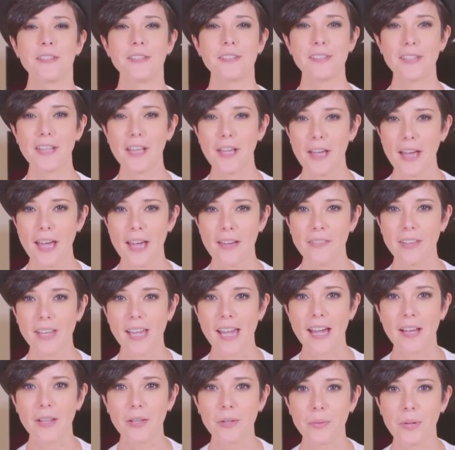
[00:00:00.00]
So say you're having
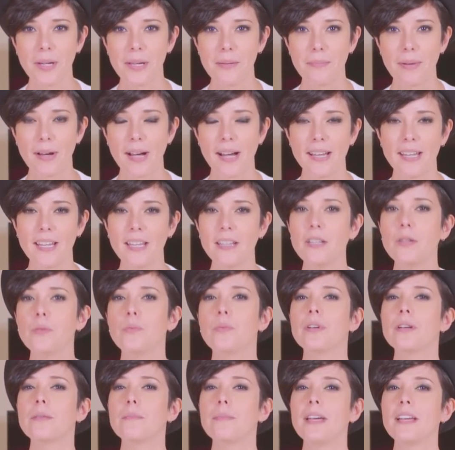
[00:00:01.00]
a Halloween party and you
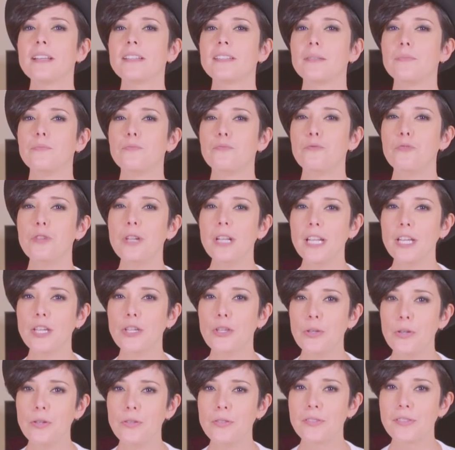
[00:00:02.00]
want to make some really
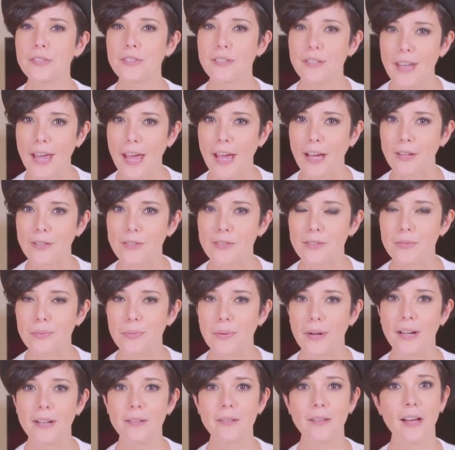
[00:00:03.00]
cute snacks.
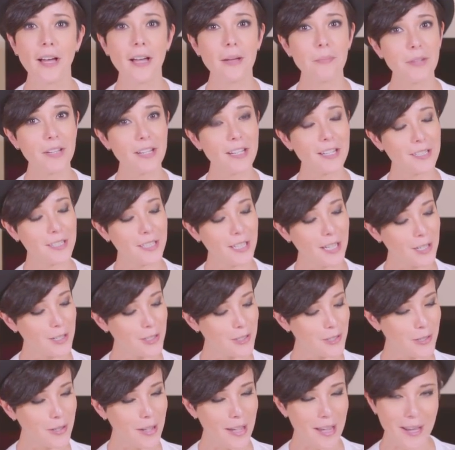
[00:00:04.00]
Well, I'm going to
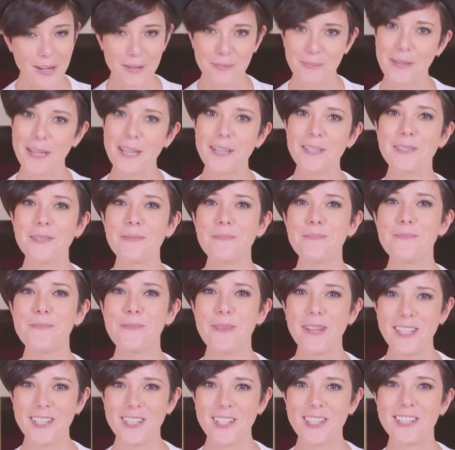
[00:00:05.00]
teach you how to make some
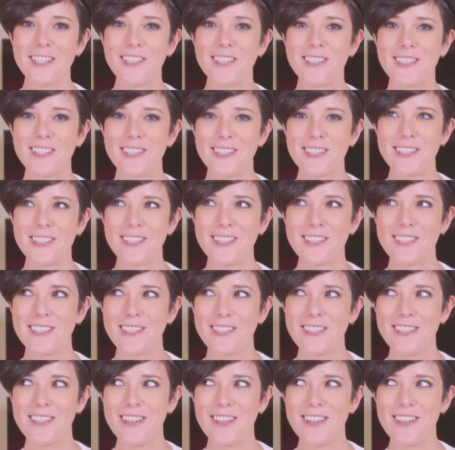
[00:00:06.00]
witches